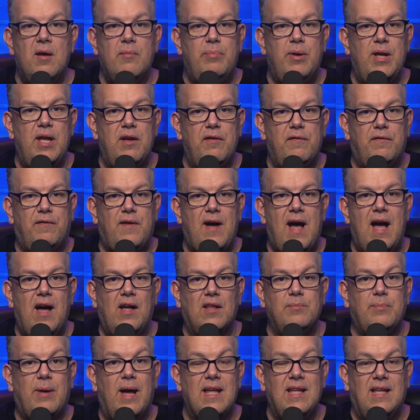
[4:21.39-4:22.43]
being
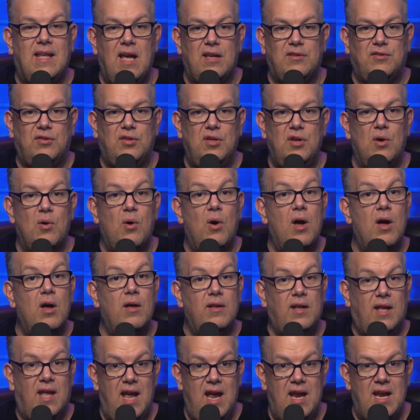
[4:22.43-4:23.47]
filed by guess who?
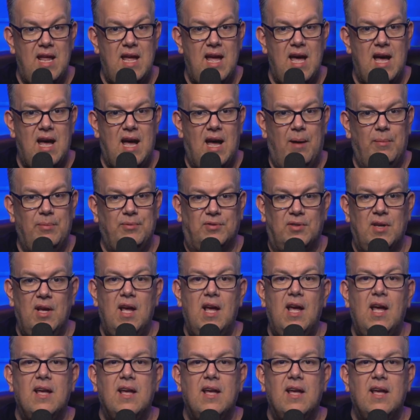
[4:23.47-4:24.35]
Katie Hobbs.